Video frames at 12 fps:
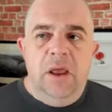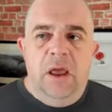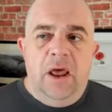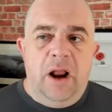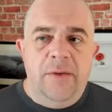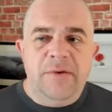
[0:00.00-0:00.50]

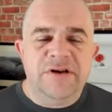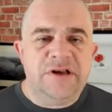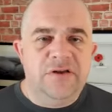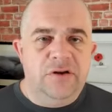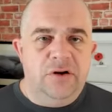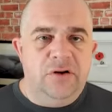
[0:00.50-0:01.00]
And I'm going to see
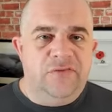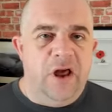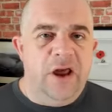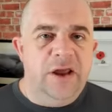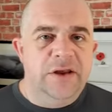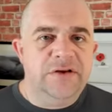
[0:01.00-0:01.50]
that you do
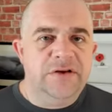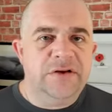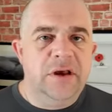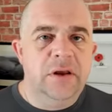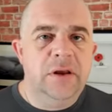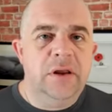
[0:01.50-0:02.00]
flyers,
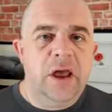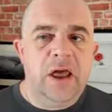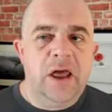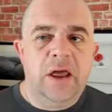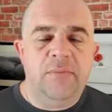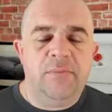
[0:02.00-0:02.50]

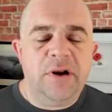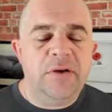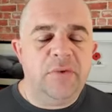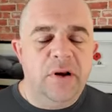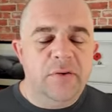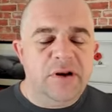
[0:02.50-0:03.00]
but
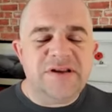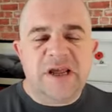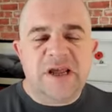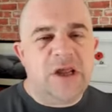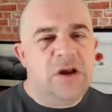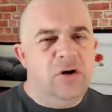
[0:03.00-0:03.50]
it didn't
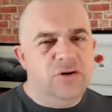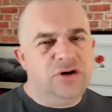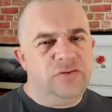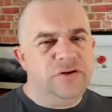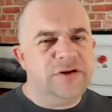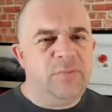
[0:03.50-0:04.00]
take you long to
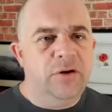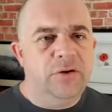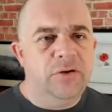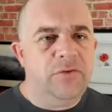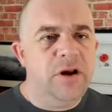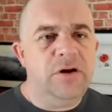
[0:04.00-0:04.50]
respond, right?